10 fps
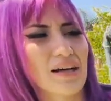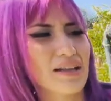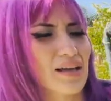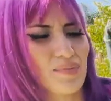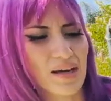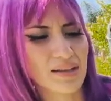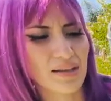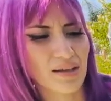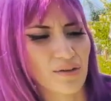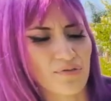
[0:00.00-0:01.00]
they made
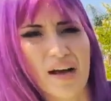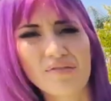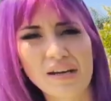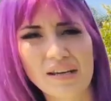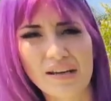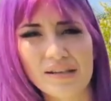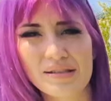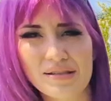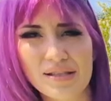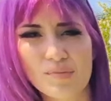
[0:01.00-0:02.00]
the
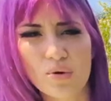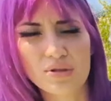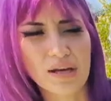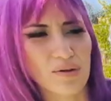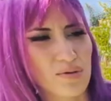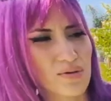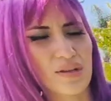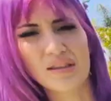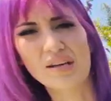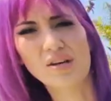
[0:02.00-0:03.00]
599cc motorcycle so
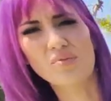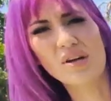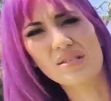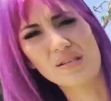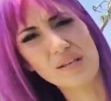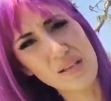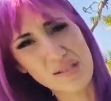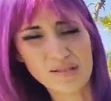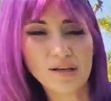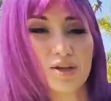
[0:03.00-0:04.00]
that they could race it against
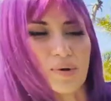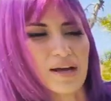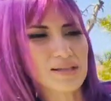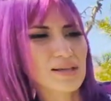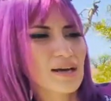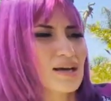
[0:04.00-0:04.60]
these other bikes,